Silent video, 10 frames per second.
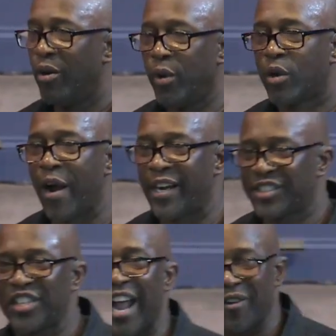
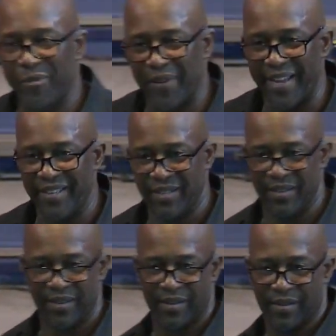requires sacrifice.
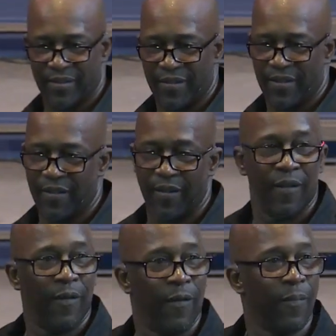Yes, it
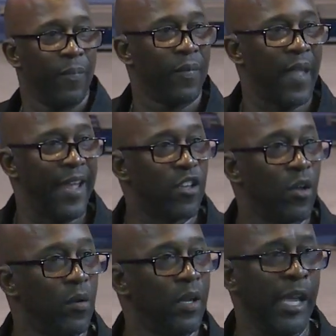does. Thank
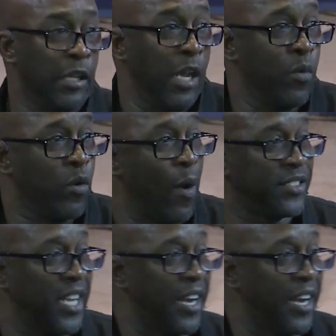you. It requires